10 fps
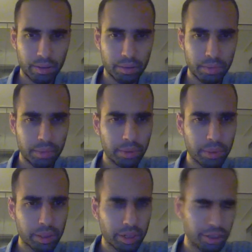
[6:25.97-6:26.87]
Maybe we
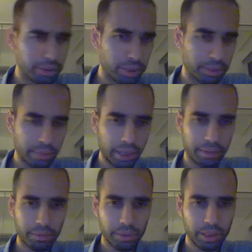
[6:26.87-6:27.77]
can do it, man.
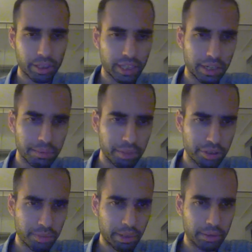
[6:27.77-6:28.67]
We gotta get the
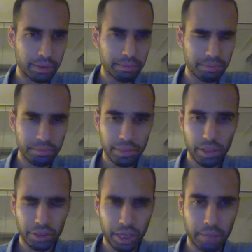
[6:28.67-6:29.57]
bishop out.
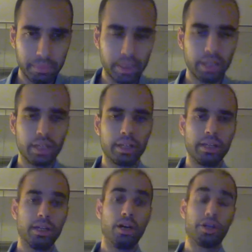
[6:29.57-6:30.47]
Okay.
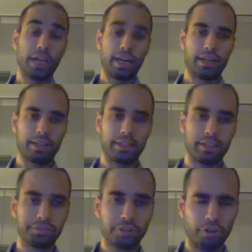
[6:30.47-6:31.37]
Okay,
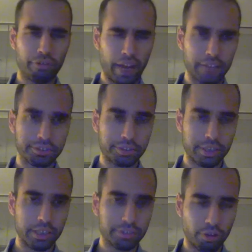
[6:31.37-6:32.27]
let's go fast.
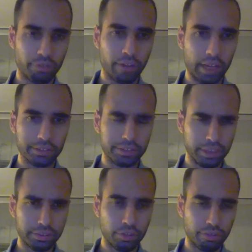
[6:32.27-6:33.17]
Let's go fast.
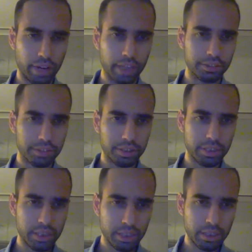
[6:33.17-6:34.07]
Let's go fast.
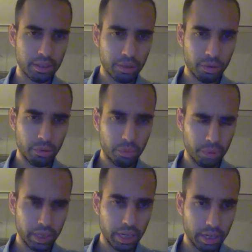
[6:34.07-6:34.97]

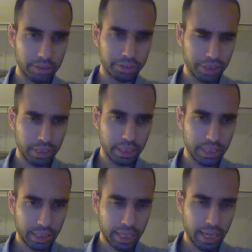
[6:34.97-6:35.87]
We are still in
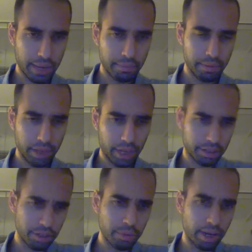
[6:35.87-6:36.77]
the game.
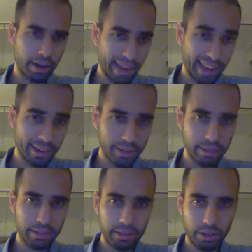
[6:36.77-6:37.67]
Actually, we're ahead
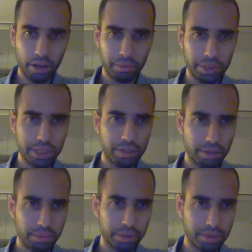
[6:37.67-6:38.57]
on
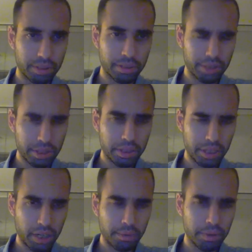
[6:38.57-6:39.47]
material, but
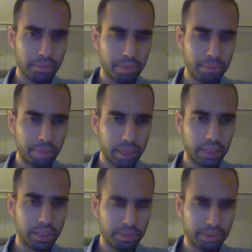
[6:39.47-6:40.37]
now we've been playing a
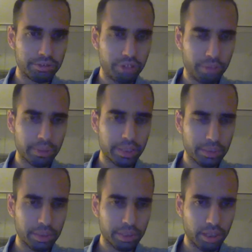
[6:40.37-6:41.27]
little bit sloppily
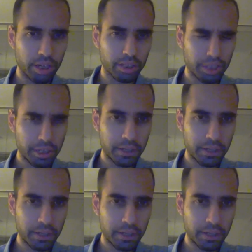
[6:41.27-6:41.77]
with the clock.